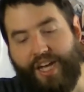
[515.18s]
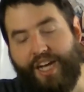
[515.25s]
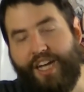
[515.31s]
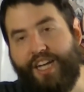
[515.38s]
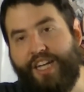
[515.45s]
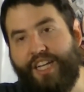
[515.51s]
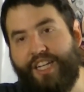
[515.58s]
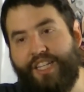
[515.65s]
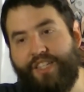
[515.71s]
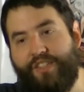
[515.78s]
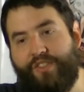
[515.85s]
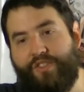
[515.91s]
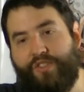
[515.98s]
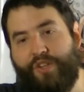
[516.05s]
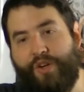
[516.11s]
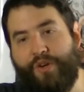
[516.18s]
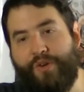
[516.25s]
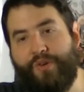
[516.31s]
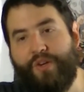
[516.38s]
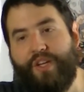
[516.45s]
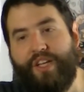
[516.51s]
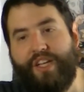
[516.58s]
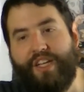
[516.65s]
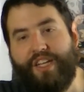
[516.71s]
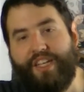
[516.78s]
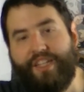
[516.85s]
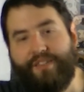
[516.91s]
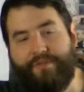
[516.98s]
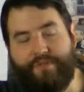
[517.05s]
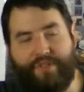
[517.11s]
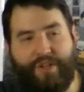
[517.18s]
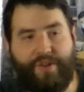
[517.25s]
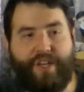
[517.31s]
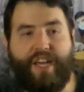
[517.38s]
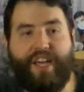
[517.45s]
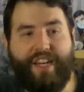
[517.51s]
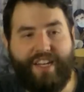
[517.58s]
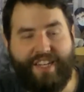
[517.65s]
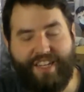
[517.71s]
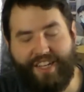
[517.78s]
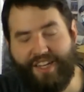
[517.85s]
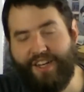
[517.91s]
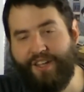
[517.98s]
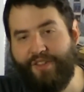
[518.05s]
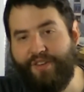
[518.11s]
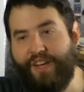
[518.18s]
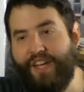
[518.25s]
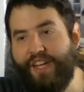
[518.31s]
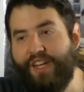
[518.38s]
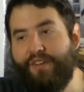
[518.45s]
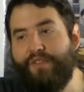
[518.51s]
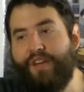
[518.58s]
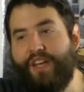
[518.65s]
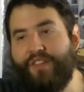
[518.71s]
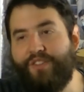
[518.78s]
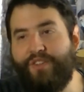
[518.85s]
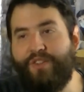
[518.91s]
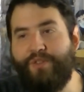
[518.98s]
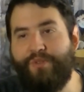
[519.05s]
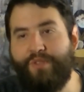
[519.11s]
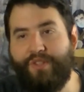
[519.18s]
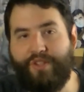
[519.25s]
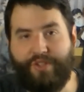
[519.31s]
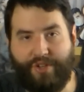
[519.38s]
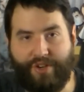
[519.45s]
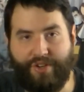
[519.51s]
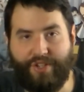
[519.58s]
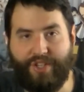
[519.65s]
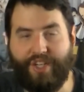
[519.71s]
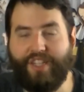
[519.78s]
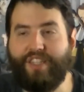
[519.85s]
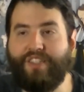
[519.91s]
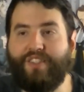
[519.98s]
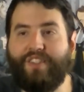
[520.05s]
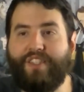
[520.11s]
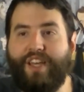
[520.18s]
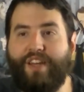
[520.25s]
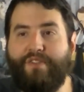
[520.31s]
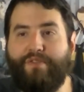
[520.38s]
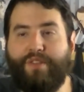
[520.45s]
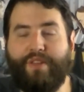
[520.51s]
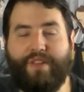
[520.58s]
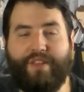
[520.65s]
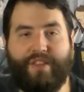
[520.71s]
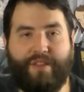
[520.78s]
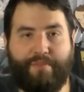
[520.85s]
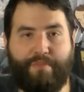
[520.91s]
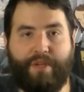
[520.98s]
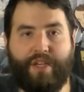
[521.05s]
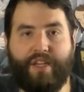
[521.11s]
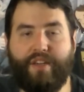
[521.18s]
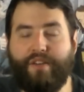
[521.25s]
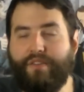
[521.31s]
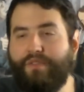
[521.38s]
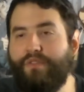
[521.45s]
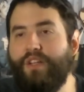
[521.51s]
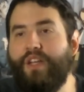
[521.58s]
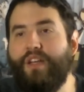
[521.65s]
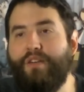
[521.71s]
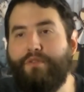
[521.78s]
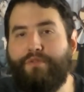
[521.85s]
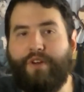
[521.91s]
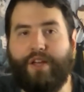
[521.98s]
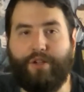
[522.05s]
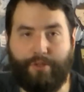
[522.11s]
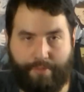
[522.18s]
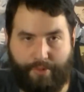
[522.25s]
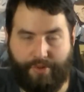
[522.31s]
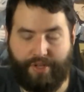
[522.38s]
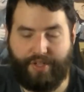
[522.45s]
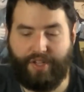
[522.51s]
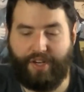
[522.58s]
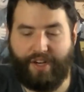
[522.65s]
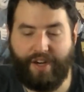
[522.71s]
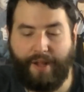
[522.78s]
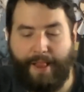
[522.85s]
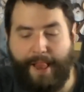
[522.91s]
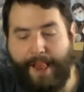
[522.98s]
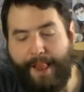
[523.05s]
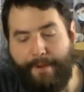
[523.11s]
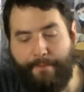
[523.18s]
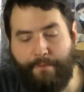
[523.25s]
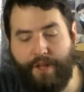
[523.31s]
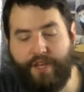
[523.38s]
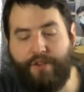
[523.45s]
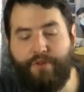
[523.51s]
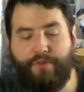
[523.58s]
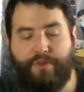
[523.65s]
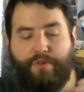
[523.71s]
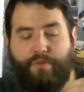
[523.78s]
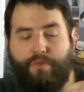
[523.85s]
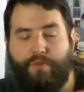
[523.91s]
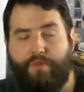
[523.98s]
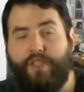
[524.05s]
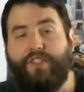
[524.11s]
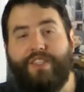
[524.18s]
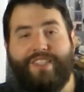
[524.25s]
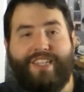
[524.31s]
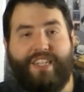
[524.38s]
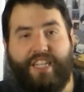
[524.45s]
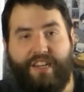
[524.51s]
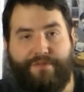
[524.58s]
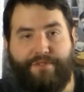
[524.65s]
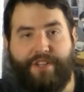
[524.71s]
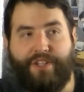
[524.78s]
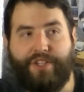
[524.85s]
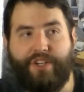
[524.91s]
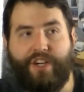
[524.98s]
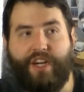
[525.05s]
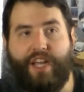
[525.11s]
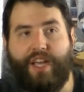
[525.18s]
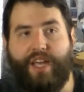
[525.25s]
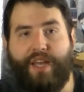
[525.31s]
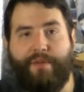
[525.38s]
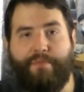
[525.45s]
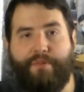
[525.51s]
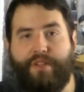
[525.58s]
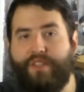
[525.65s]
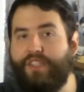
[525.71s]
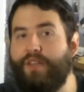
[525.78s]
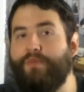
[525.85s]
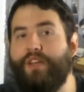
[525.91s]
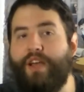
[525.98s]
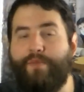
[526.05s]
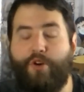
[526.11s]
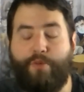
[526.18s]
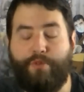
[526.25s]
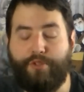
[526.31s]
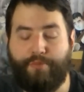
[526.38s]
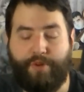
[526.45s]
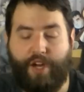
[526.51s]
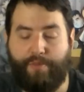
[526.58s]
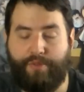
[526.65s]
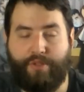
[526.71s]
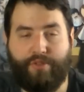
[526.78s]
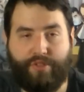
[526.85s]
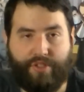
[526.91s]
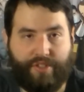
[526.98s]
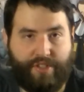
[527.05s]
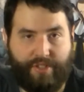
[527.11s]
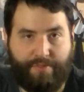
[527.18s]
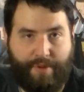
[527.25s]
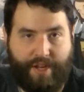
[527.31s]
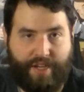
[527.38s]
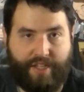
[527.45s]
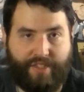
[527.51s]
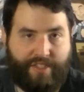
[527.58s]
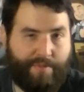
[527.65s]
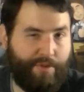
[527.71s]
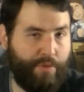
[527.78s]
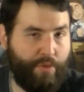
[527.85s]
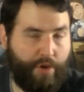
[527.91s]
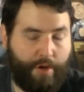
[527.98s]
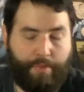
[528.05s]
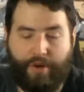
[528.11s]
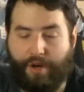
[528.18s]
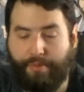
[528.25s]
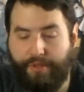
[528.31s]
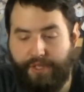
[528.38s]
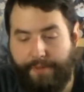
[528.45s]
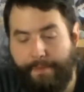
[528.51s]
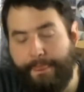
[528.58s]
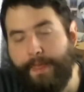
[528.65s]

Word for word: Uh, so, okay, another negative has to do with the charging. This is kind of the the big final point here. When you this is a neat feature, and but at the same time almost perhaps useless because mine didn't seem to work properly.